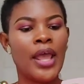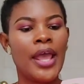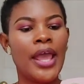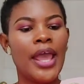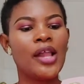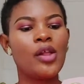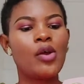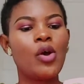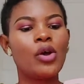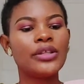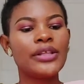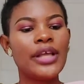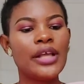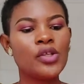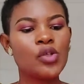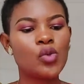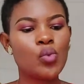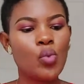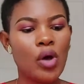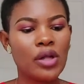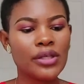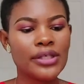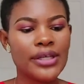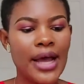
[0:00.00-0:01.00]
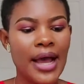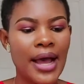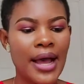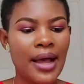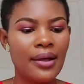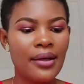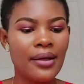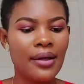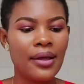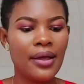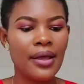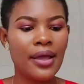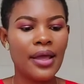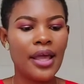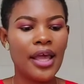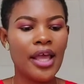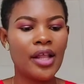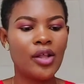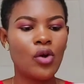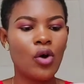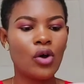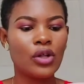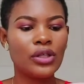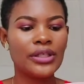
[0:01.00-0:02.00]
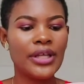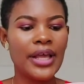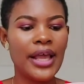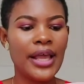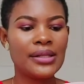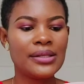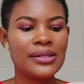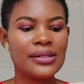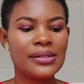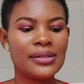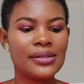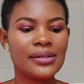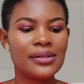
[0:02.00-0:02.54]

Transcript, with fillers: It contains water, it contains